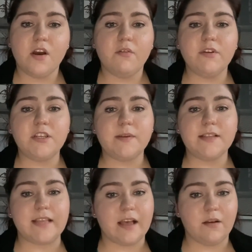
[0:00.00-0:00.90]
which
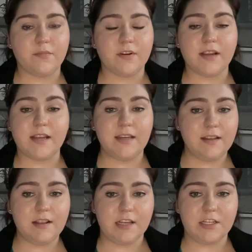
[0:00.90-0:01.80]
means helper in
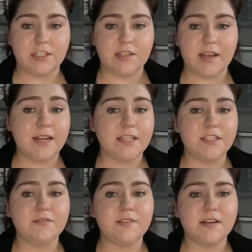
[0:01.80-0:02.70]
English, and is
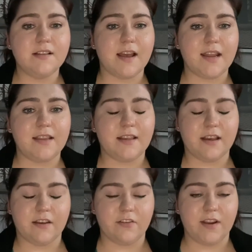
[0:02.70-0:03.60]
used to light the
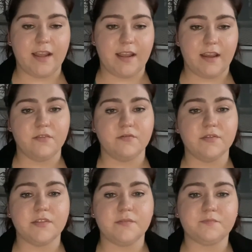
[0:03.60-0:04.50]
other eight candles.